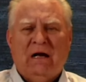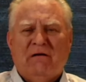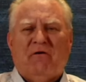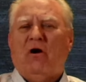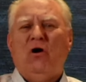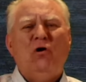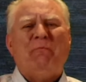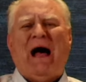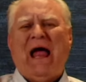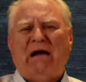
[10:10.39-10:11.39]
for whom
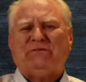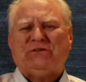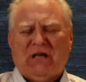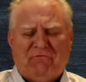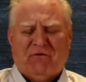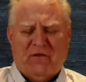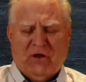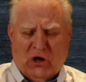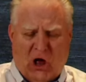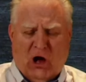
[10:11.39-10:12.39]
I have suffered
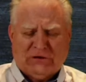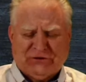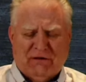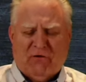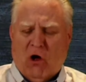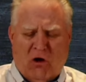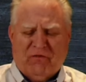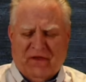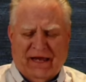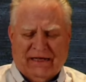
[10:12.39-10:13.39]
the loss of all
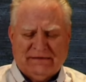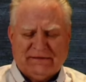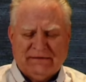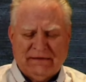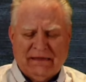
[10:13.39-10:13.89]
things,